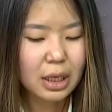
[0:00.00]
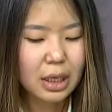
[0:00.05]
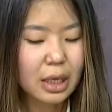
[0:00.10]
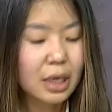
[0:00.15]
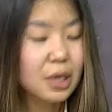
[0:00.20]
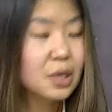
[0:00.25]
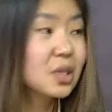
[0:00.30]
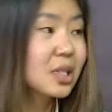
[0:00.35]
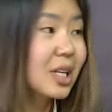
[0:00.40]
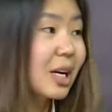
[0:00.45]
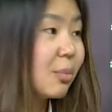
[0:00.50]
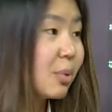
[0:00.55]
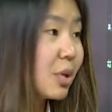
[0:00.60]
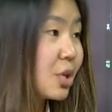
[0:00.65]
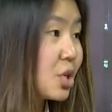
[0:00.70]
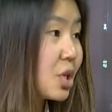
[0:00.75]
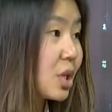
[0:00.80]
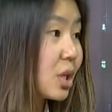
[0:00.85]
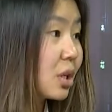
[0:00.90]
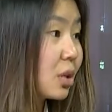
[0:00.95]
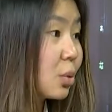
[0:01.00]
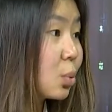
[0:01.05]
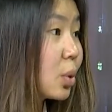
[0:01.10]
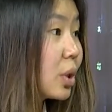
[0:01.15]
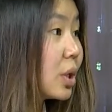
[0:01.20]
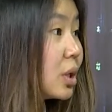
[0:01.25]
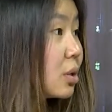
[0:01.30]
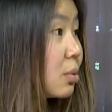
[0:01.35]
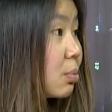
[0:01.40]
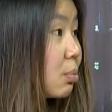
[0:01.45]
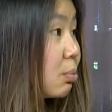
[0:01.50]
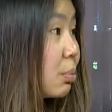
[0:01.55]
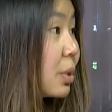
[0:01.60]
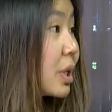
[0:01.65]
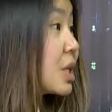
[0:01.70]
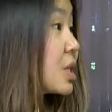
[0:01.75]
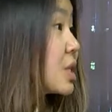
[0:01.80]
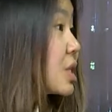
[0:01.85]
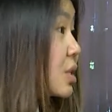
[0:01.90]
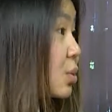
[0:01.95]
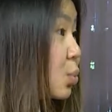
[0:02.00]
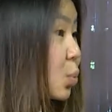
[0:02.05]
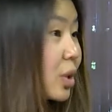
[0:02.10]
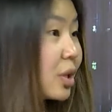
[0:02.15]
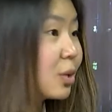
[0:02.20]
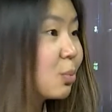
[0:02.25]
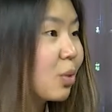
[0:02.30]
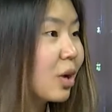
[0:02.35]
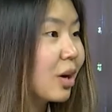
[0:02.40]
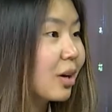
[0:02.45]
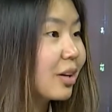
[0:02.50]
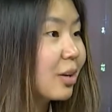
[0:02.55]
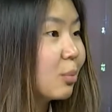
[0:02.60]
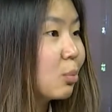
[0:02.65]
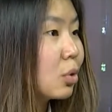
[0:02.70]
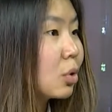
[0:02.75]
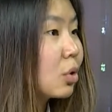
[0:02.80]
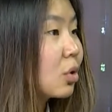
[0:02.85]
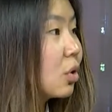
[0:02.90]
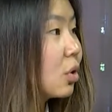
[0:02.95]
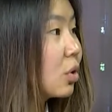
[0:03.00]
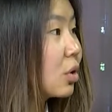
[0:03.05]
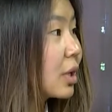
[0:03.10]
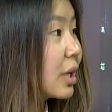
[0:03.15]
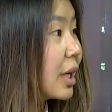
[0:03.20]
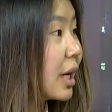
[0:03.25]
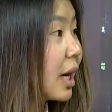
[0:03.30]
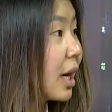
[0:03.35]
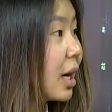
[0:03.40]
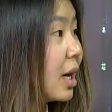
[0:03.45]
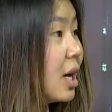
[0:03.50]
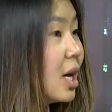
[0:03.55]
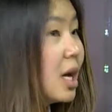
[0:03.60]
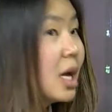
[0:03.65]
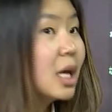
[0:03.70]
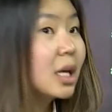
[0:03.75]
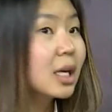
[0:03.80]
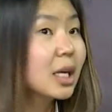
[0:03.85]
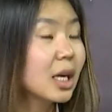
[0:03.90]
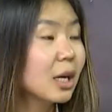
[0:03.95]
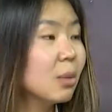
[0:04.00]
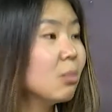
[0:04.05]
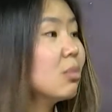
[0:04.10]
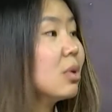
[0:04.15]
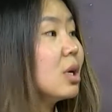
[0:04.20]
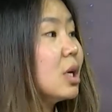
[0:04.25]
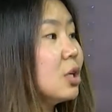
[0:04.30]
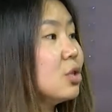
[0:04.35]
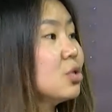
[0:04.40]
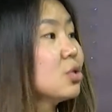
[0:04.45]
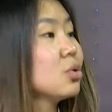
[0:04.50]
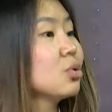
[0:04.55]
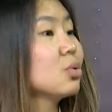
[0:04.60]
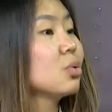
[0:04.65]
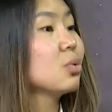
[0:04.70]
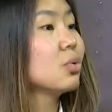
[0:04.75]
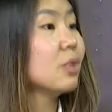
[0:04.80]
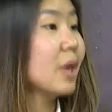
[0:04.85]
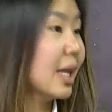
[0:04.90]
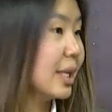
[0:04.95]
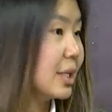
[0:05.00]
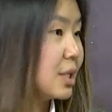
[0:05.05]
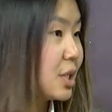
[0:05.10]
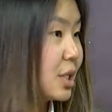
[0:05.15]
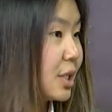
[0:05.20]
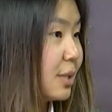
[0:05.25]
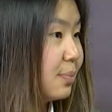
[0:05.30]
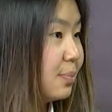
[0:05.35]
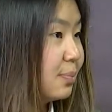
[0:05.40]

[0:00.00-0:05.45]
establishing the biggest wind park in Mongolia came into reality?